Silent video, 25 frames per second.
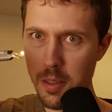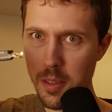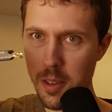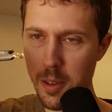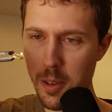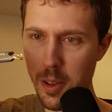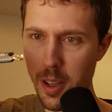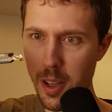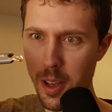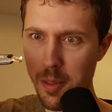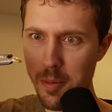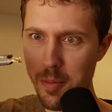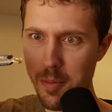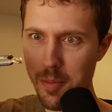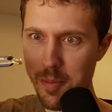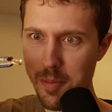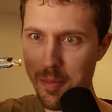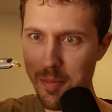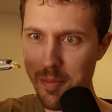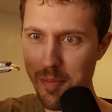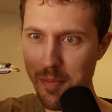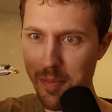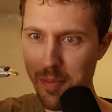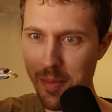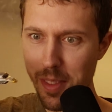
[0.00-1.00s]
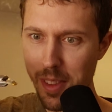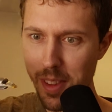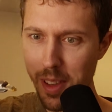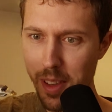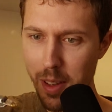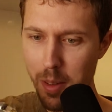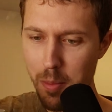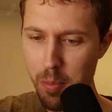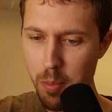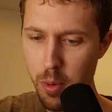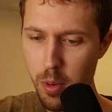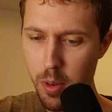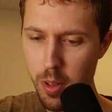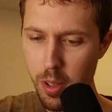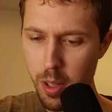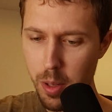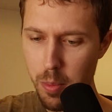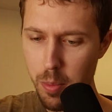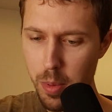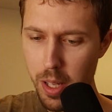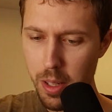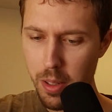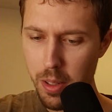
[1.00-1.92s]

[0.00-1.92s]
Oh yeah. Burning a